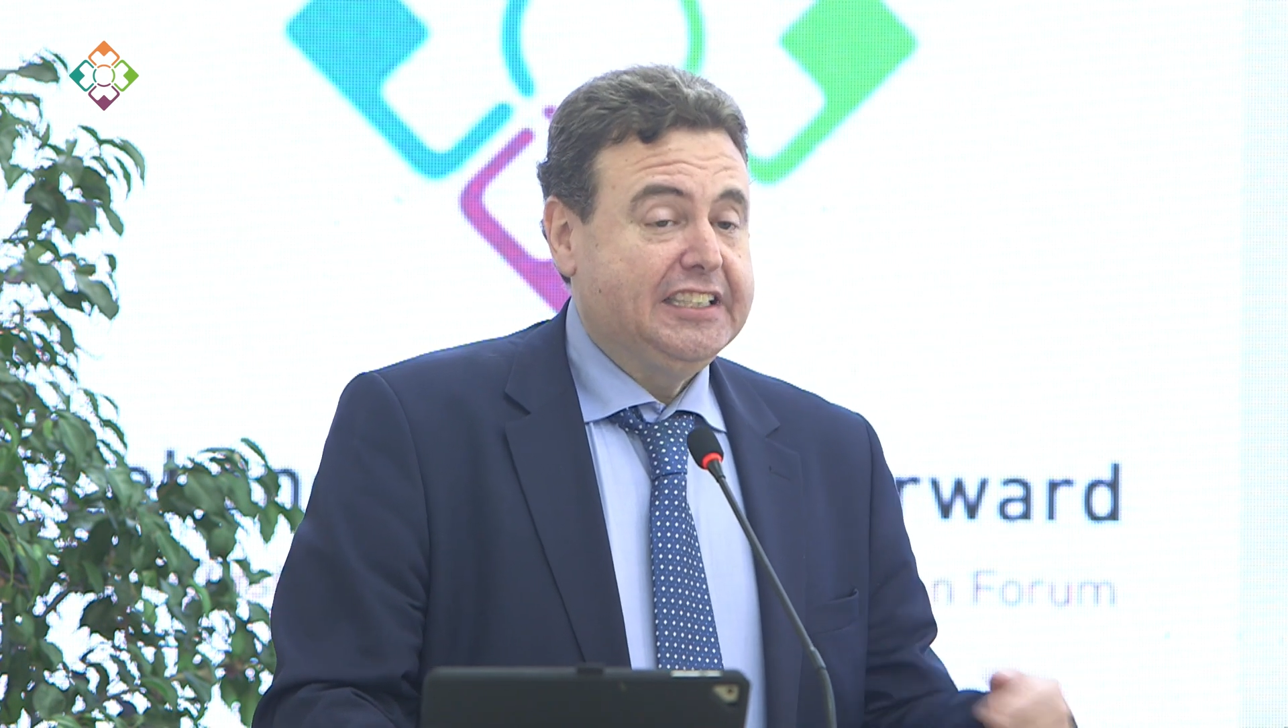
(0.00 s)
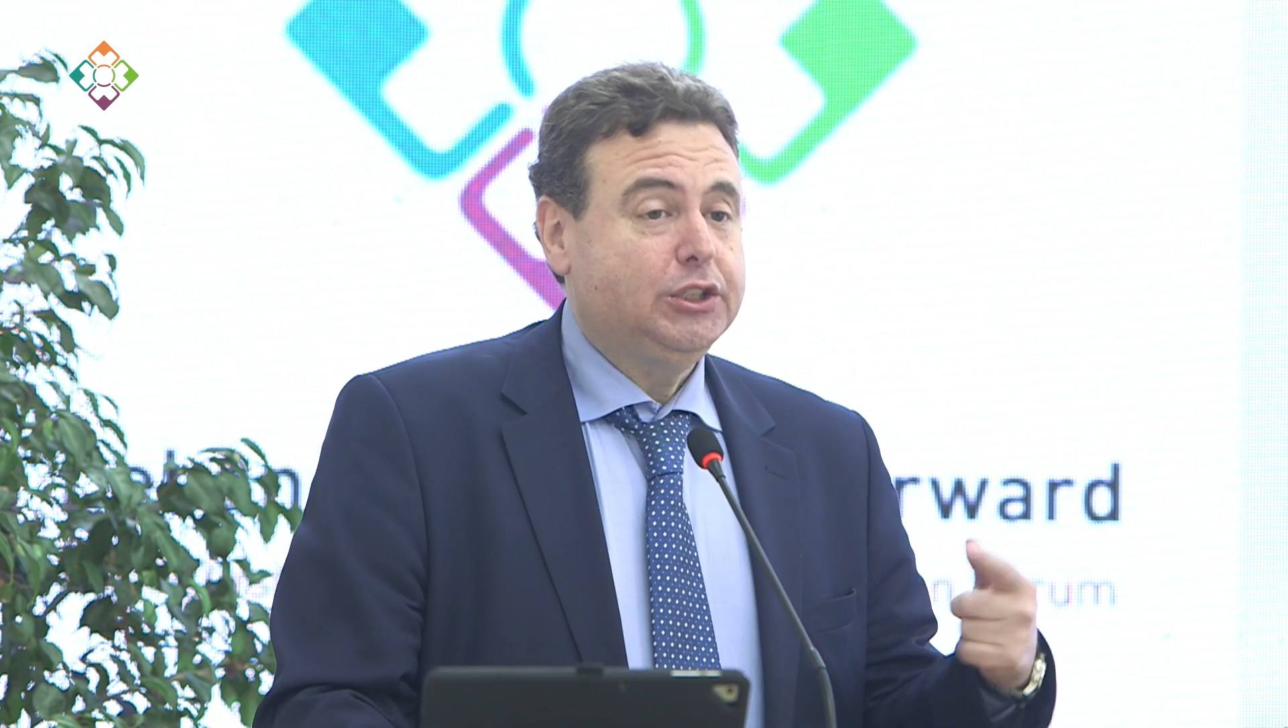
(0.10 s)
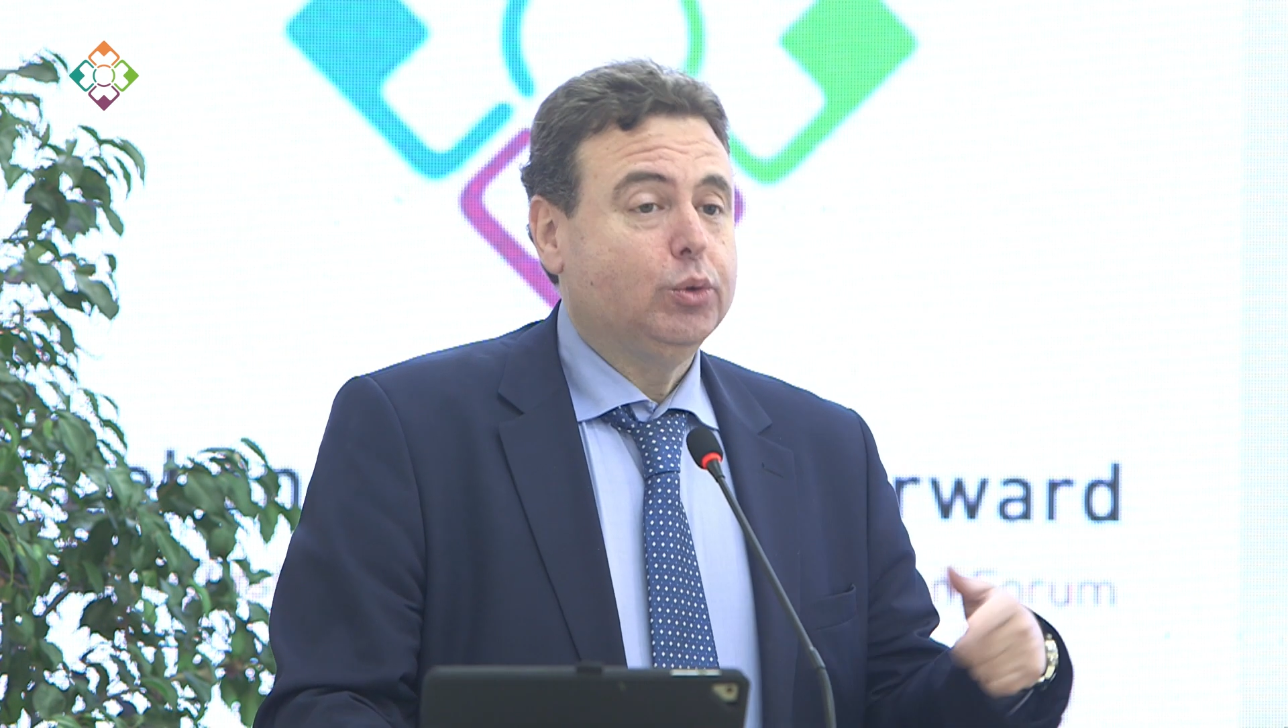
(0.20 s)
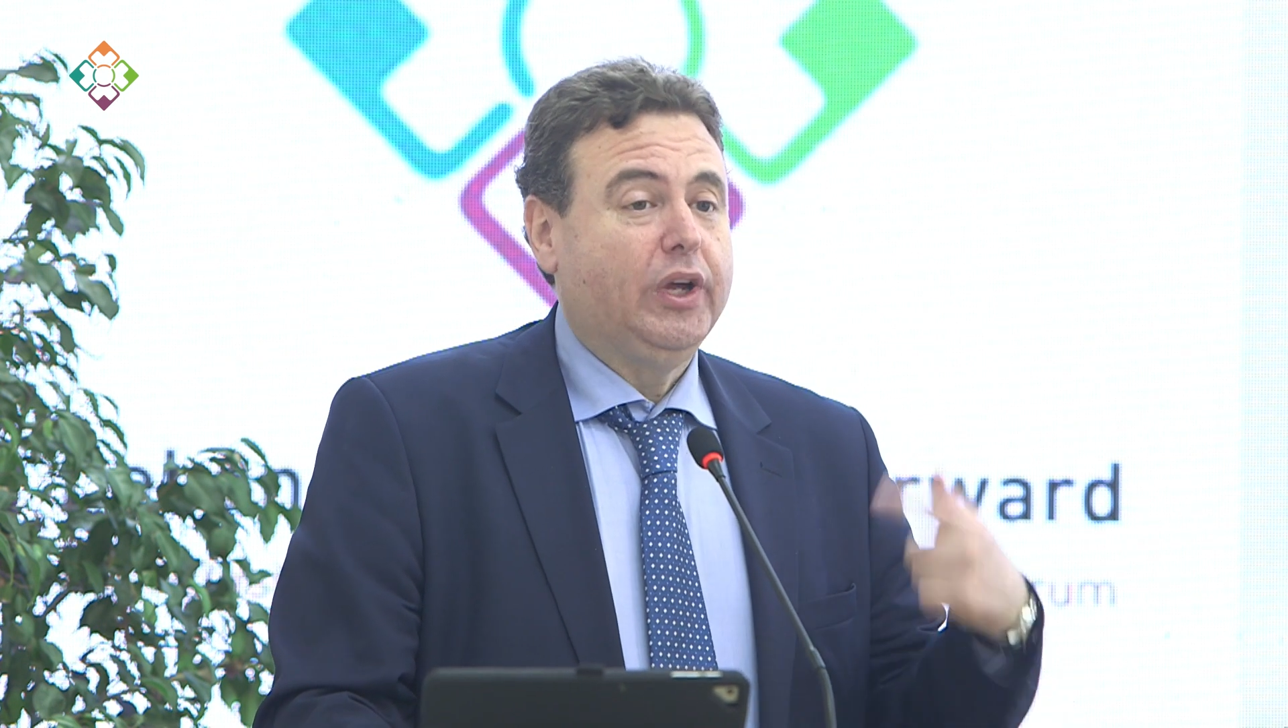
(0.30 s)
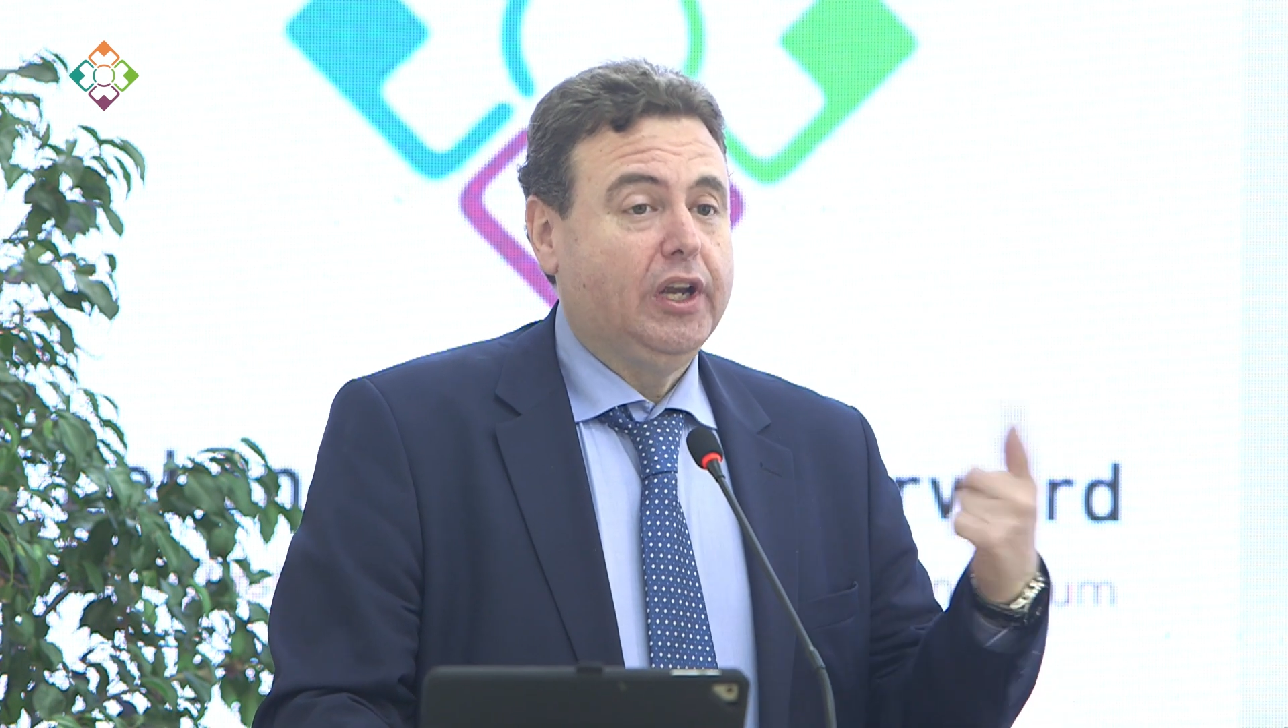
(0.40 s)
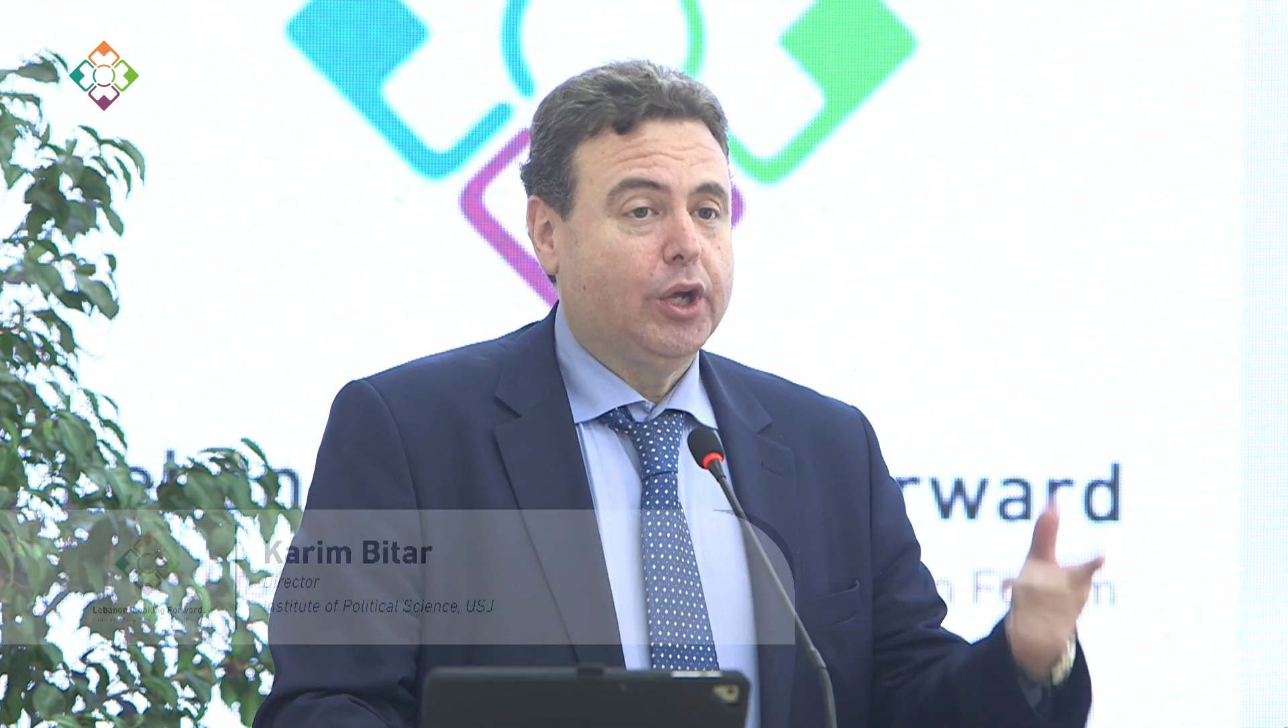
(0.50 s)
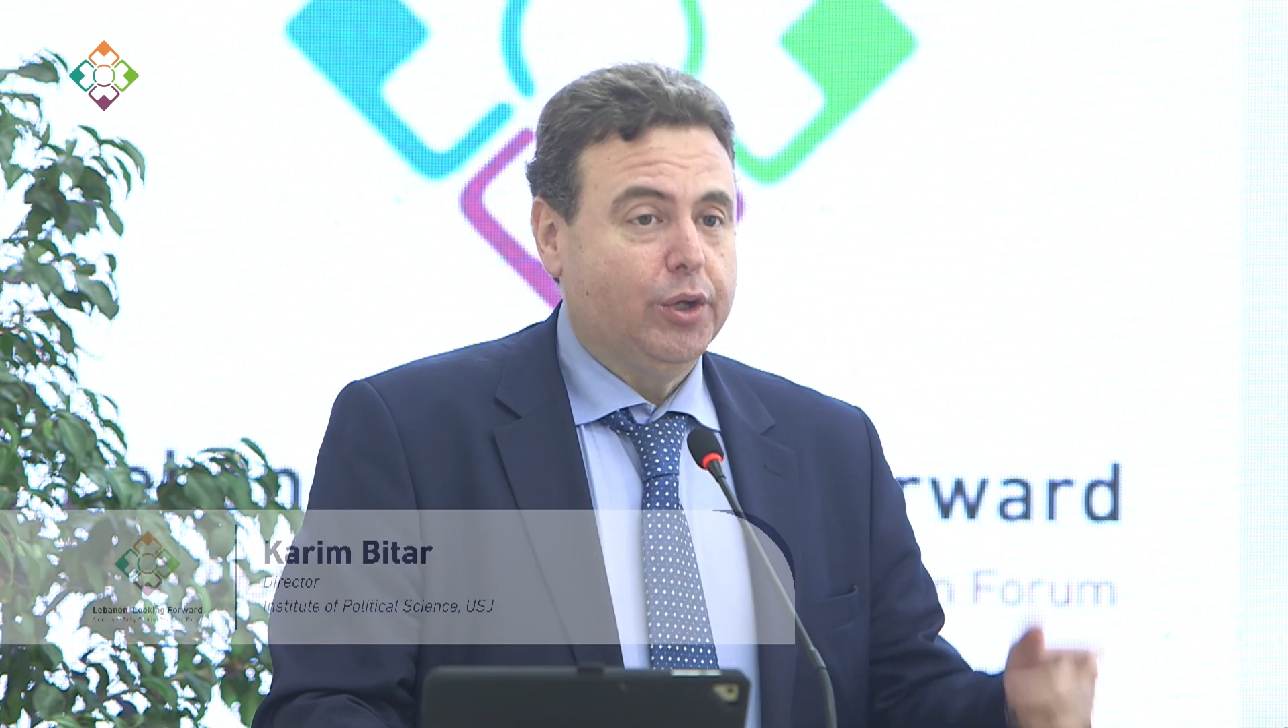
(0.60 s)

this will